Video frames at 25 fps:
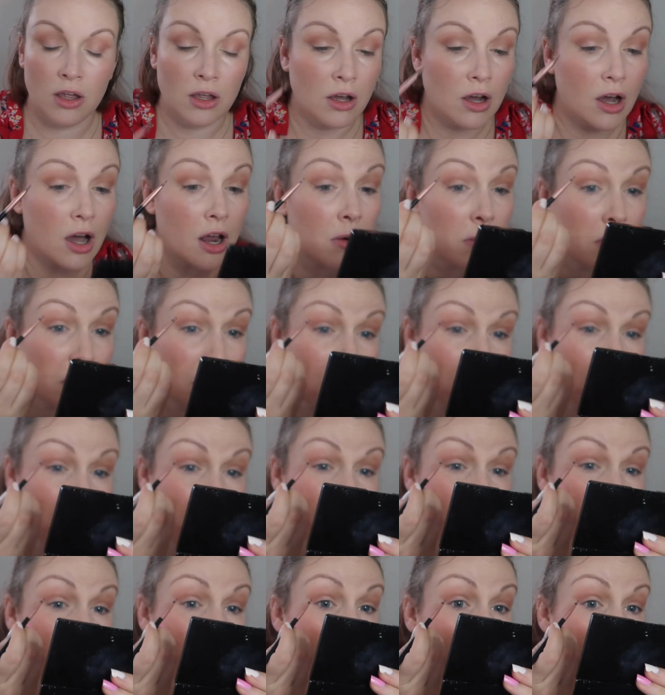gotta work with
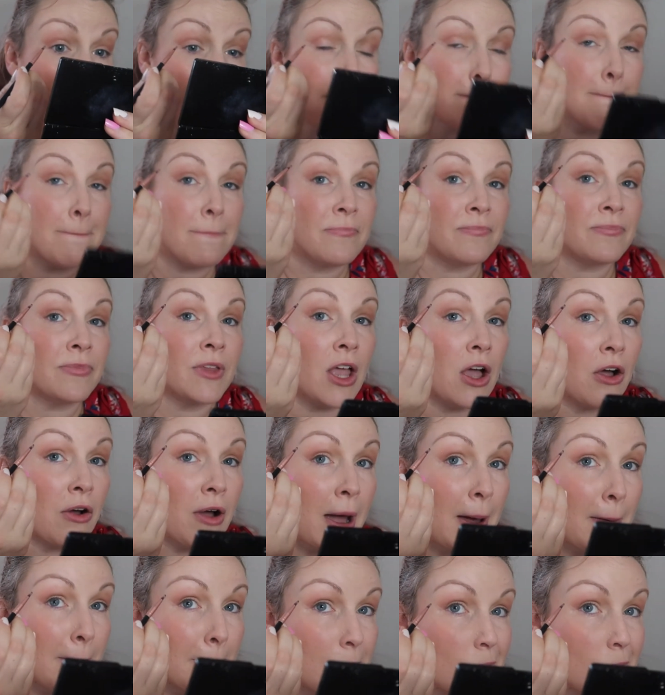what you got. Okay.